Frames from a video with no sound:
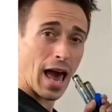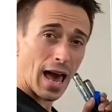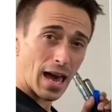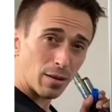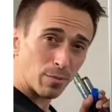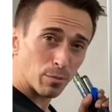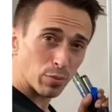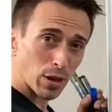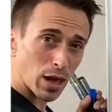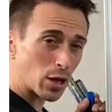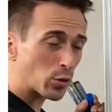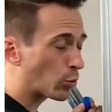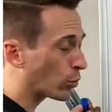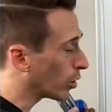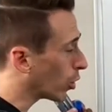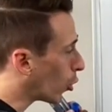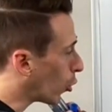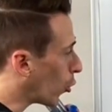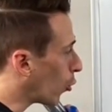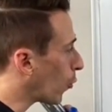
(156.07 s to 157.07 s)
And blood
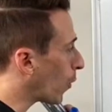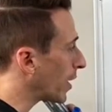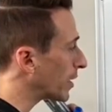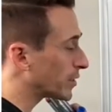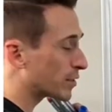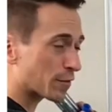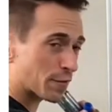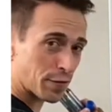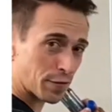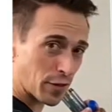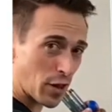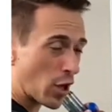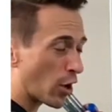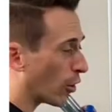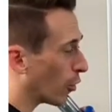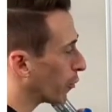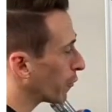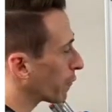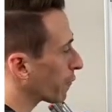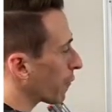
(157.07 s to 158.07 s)
will always
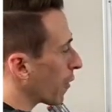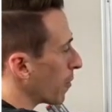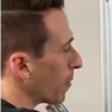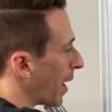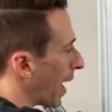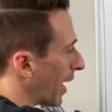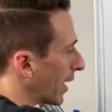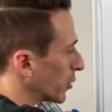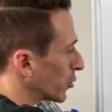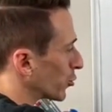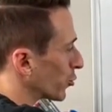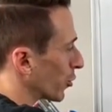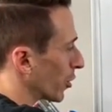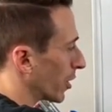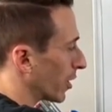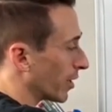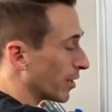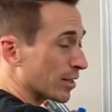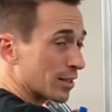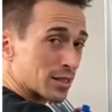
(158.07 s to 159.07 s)
flow from
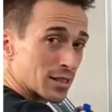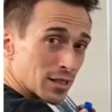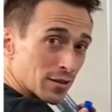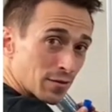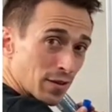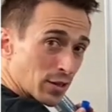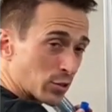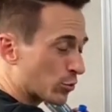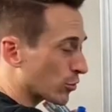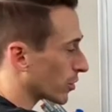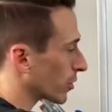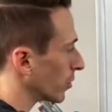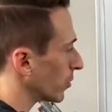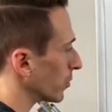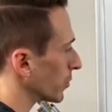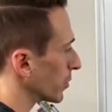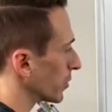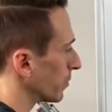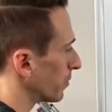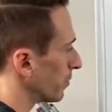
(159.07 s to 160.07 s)
atria to
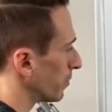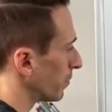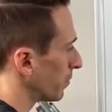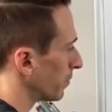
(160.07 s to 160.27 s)
ventricles.